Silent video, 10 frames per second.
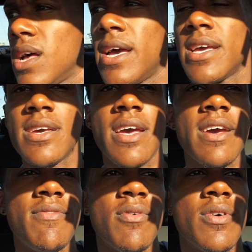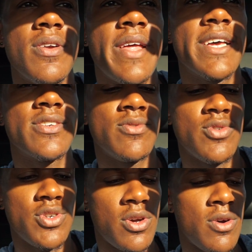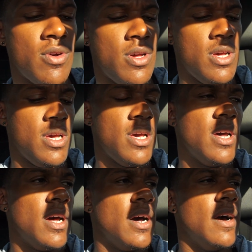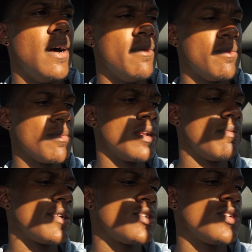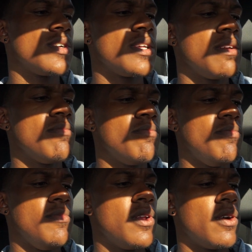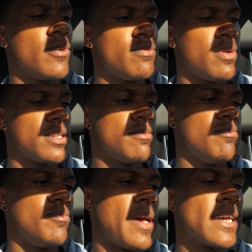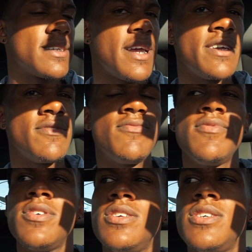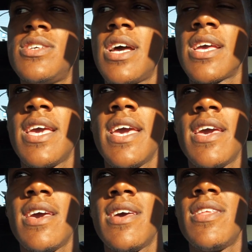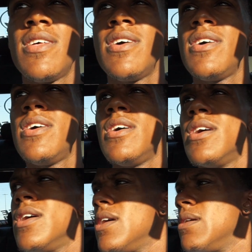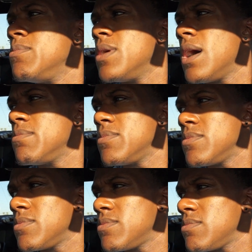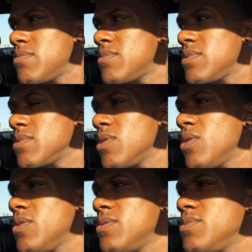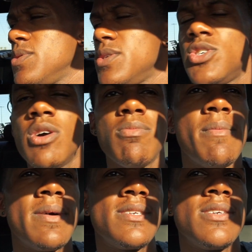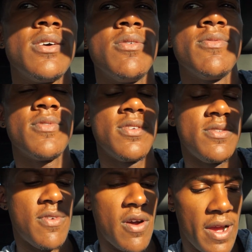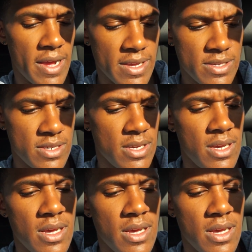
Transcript: like for a national show. I'm gonna make sure to give, you know, as much backstage footage as I can. I'm doing the show by myself as far as